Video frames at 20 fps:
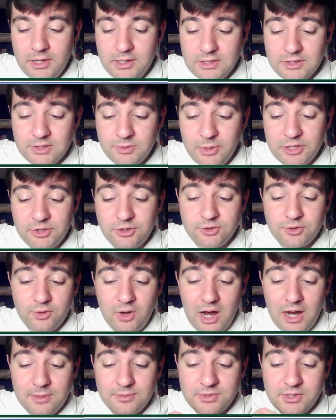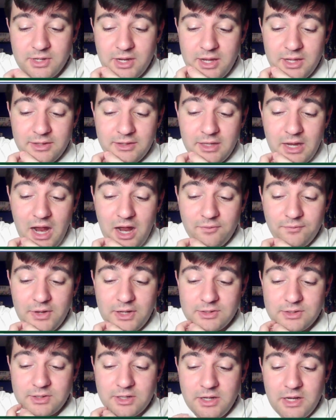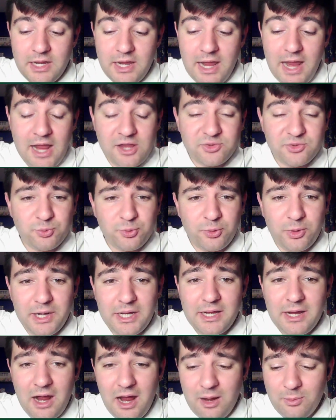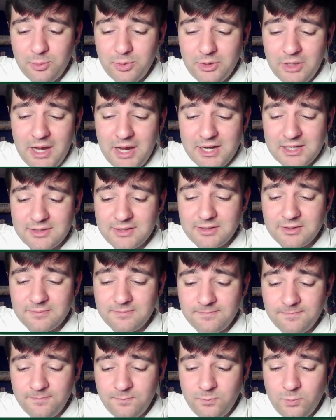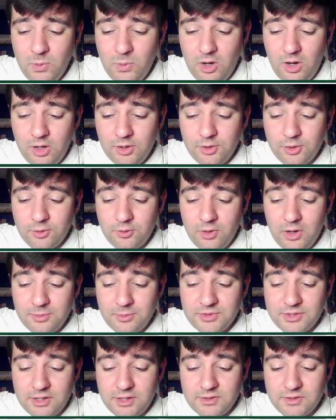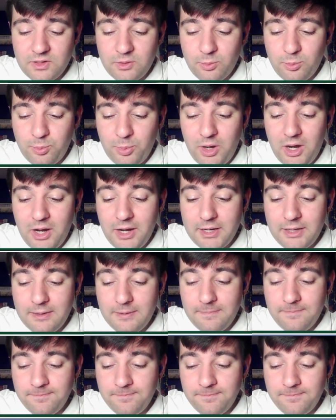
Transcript: Smith describes the offense as pretty complex under Grubb's system, but